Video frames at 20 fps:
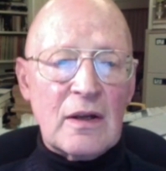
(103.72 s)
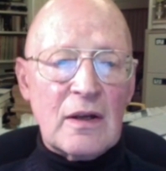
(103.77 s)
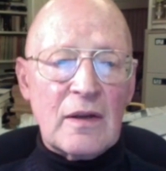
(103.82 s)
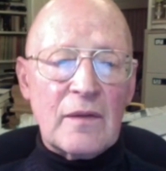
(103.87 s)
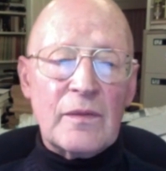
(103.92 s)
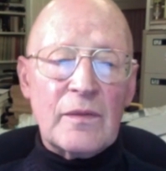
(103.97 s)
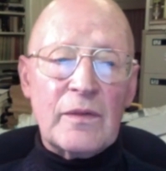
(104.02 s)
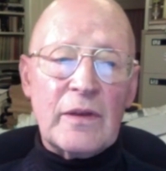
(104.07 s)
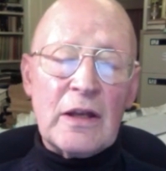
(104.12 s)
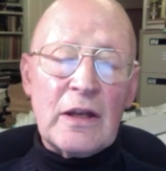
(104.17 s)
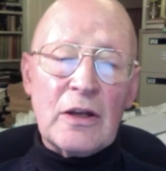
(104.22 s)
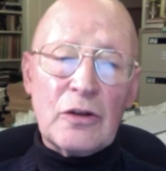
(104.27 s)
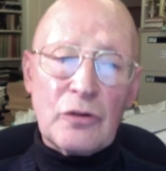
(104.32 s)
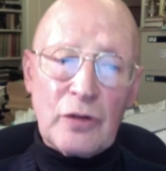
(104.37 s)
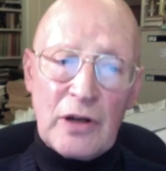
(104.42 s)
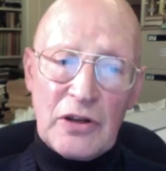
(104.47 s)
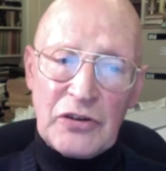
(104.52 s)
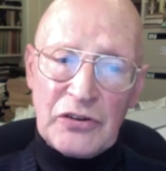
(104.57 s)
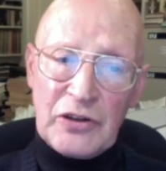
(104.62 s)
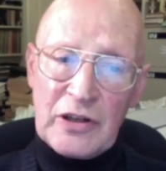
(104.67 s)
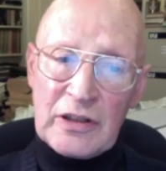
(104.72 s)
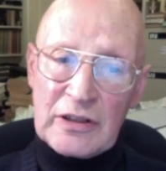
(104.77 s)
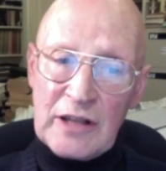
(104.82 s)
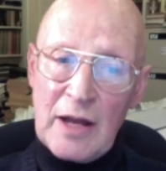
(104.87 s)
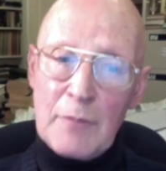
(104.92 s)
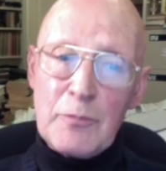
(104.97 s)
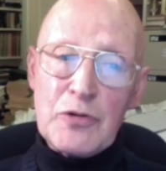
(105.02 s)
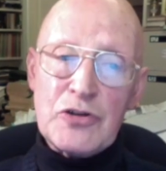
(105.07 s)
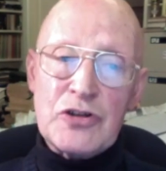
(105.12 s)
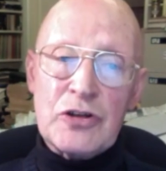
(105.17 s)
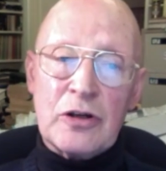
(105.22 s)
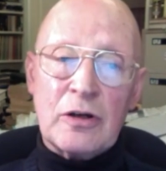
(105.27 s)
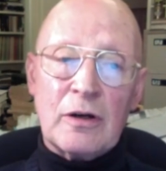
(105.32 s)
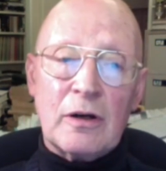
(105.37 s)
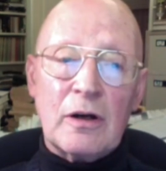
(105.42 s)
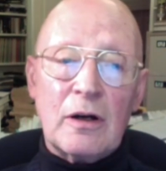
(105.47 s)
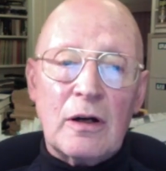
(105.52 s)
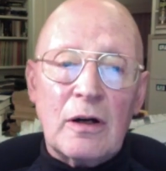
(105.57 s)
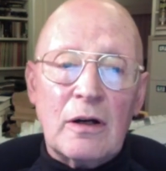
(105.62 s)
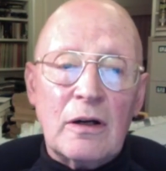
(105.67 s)
The increasing temperature
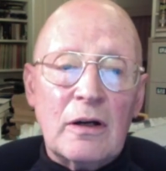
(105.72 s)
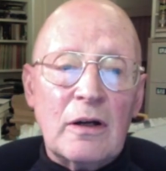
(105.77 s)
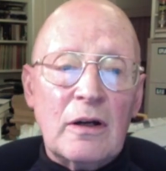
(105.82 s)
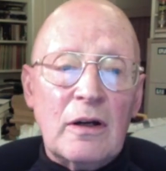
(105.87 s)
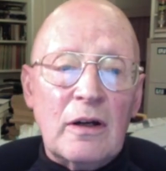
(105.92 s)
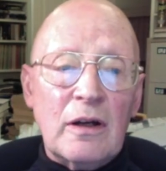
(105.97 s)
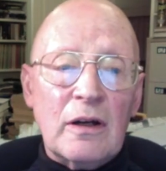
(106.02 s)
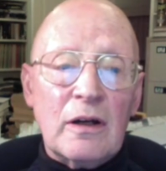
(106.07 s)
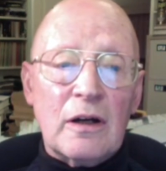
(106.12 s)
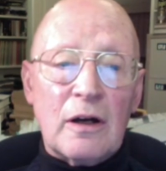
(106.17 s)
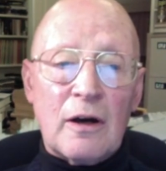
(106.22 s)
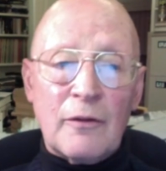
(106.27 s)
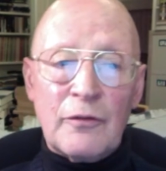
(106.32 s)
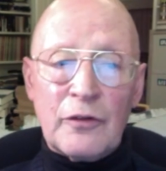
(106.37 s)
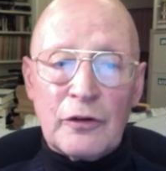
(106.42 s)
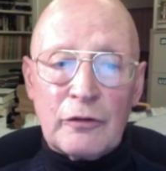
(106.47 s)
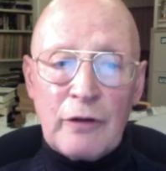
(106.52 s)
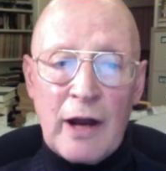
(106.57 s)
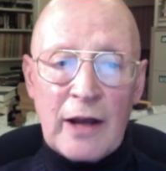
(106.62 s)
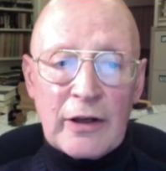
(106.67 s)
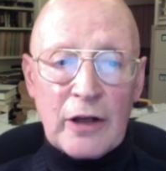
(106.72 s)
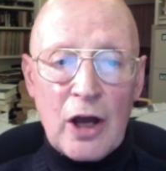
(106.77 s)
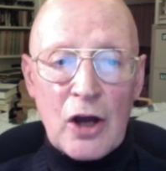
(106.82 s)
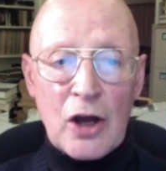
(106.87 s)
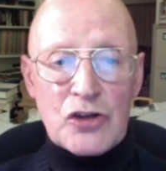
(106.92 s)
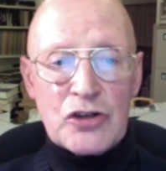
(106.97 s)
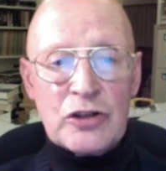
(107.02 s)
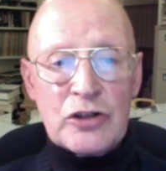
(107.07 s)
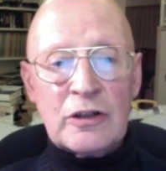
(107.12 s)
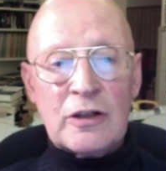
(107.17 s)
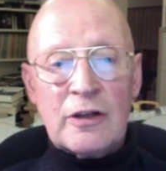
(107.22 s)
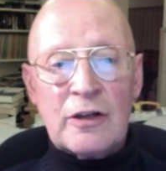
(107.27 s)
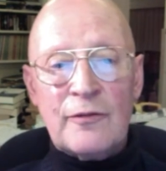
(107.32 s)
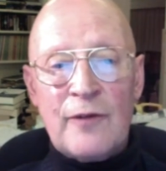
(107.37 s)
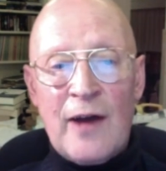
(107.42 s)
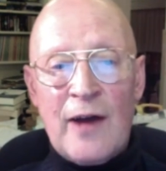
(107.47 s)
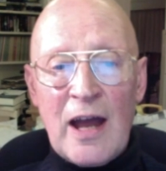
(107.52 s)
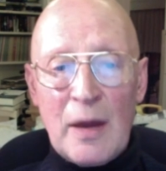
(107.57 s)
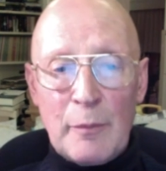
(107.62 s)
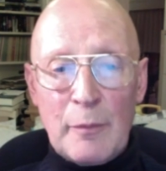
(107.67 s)
of the Great Ocean
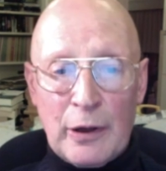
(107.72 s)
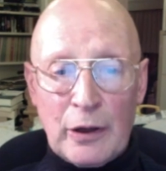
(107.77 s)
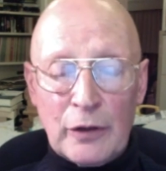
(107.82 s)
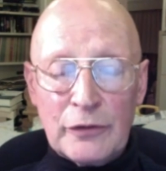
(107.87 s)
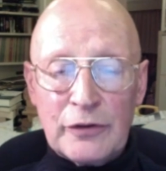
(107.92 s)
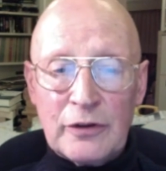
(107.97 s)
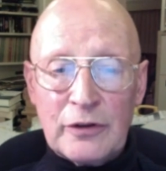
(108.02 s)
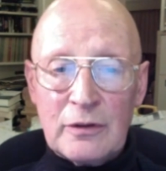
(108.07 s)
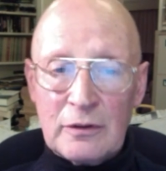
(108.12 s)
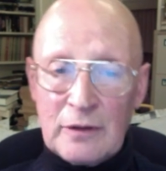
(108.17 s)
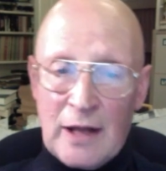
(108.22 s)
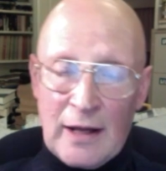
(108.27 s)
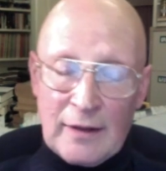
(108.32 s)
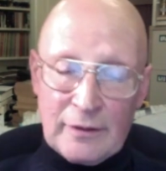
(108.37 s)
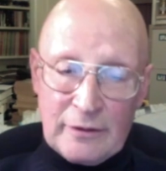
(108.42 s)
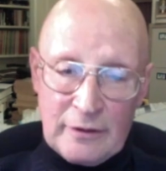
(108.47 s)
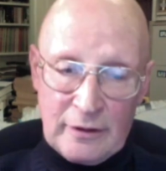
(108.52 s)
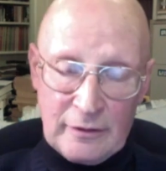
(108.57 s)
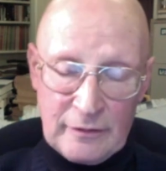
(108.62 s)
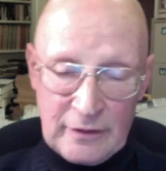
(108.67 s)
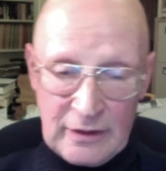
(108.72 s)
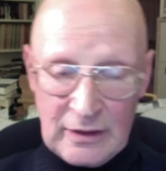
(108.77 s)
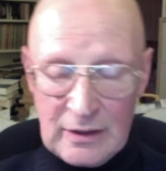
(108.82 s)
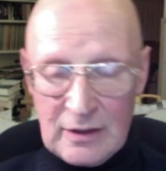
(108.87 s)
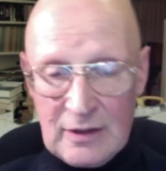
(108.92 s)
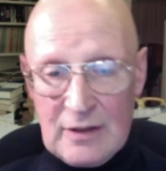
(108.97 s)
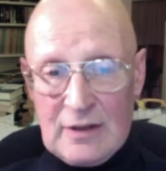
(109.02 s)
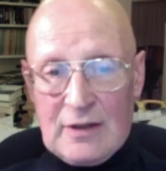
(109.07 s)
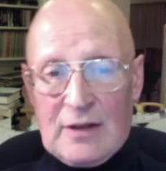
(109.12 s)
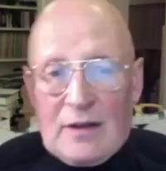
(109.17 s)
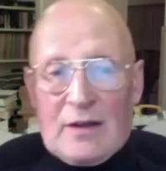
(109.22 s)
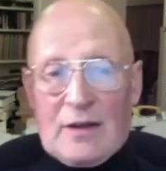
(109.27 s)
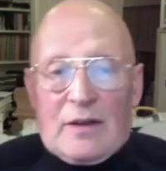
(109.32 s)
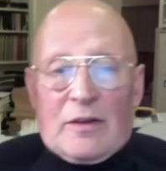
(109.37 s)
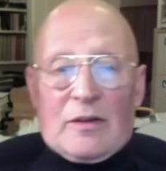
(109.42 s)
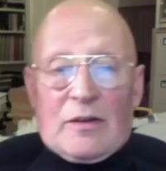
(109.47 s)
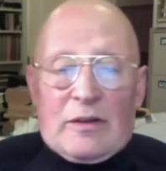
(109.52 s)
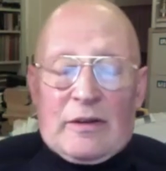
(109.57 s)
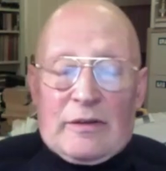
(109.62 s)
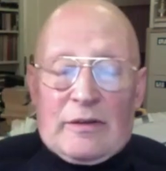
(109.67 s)
Conveyor Belt, like the
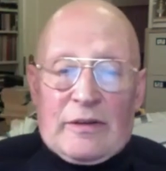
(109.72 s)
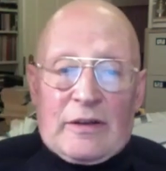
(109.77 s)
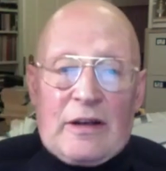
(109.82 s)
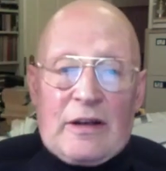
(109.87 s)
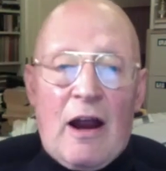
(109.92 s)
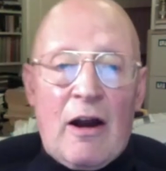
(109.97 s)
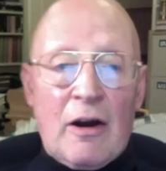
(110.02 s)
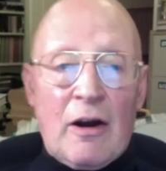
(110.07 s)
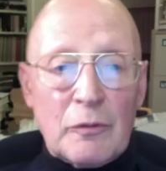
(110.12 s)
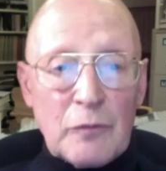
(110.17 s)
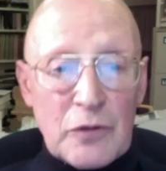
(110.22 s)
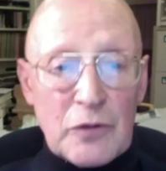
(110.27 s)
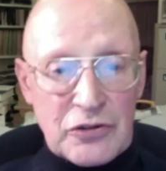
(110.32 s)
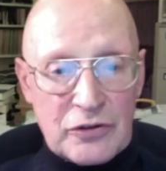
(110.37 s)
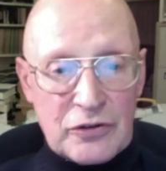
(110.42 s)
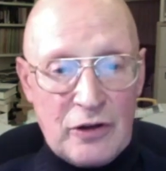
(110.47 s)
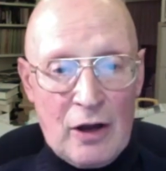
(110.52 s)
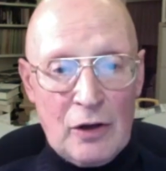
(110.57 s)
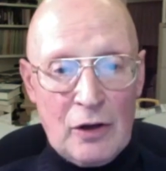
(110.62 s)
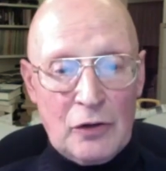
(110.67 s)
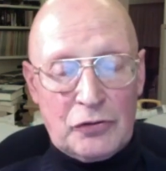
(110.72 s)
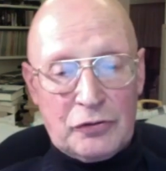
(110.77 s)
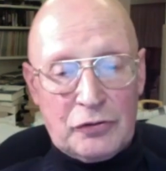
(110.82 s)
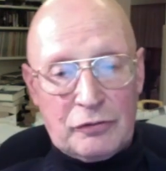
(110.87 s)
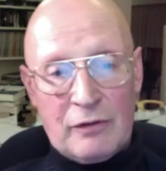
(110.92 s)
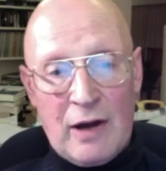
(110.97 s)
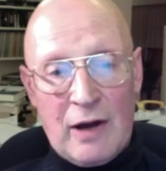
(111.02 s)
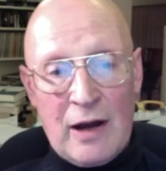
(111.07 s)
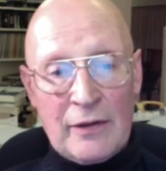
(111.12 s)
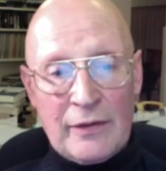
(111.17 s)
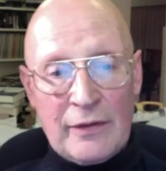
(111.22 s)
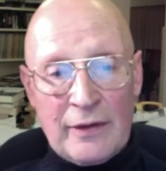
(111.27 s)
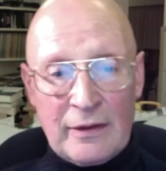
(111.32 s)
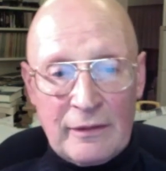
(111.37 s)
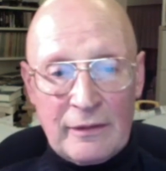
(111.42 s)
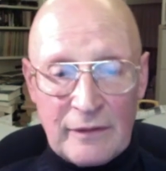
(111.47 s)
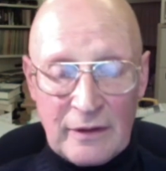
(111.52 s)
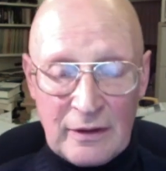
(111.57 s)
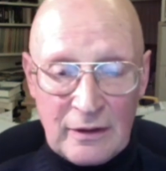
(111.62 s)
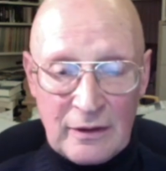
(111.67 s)
current which goes around the
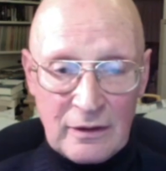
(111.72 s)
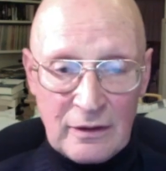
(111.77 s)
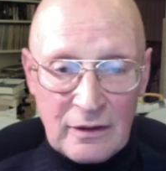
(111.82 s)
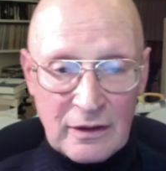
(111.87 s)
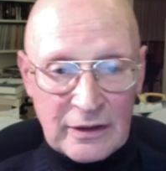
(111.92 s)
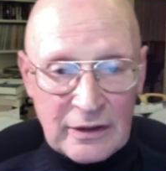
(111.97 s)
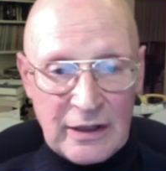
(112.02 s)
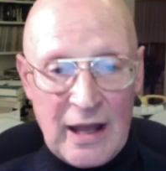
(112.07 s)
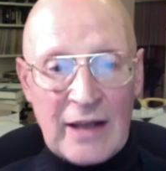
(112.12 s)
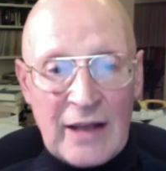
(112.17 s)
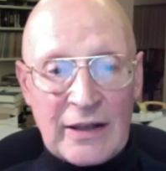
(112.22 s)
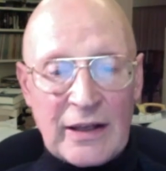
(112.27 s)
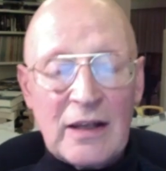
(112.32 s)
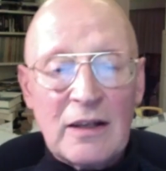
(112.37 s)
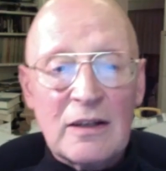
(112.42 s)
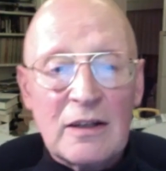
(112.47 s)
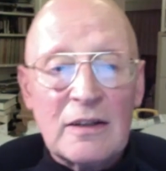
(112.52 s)
Atlantic,